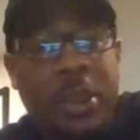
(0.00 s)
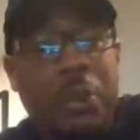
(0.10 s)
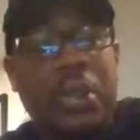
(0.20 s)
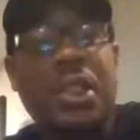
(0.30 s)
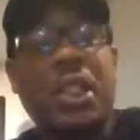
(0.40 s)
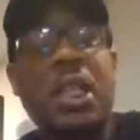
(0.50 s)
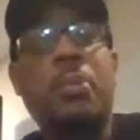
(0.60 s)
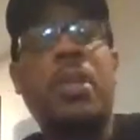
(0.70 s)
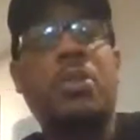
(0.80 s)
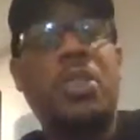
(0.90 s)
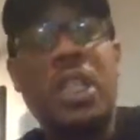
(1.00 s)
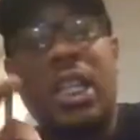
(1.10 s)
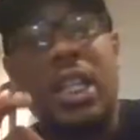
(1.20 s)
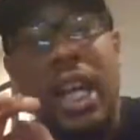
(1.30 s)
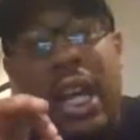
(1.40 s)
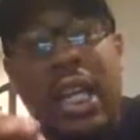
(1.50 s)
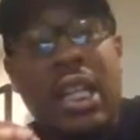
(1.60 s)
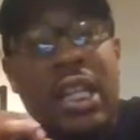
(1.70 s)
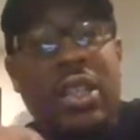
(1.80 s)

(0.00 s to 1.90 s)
And she wants to keep those DNA,